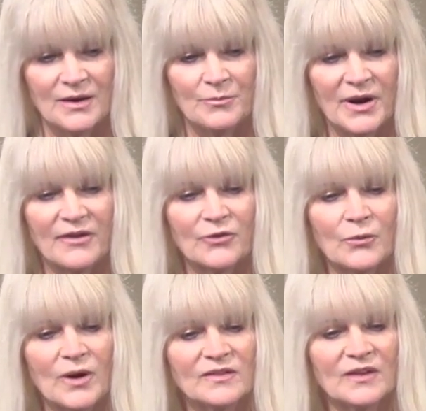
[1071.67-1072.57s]
but every
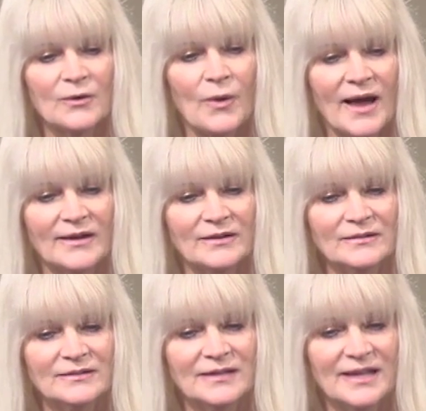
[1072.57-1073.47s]
once in a while
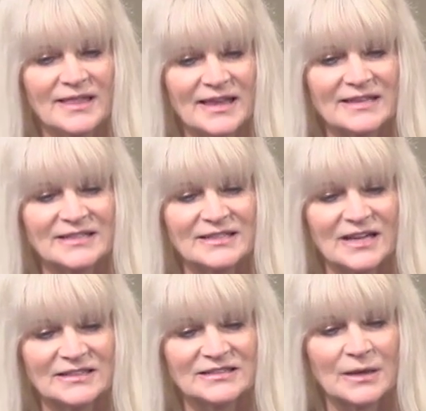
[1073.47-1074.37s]
he thinks he
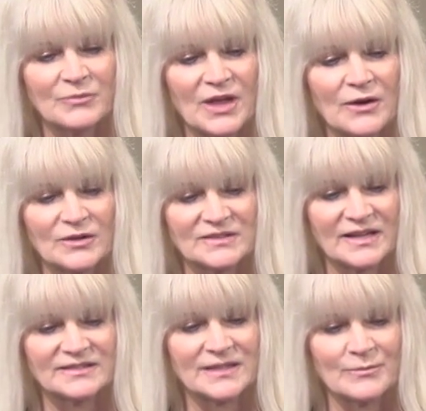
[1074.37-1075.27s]
does something or
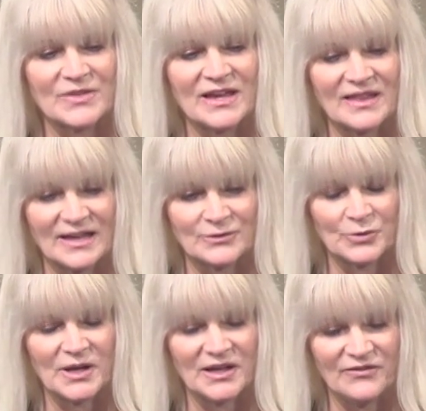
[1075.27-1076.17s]
says something that's
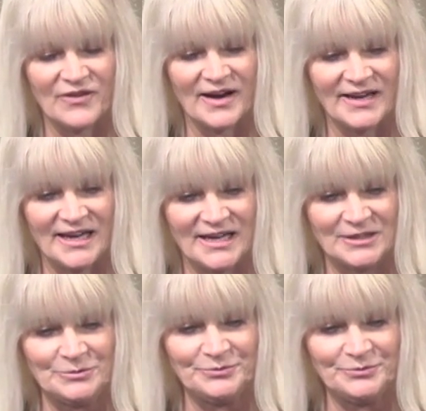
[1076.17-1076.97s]
really funny.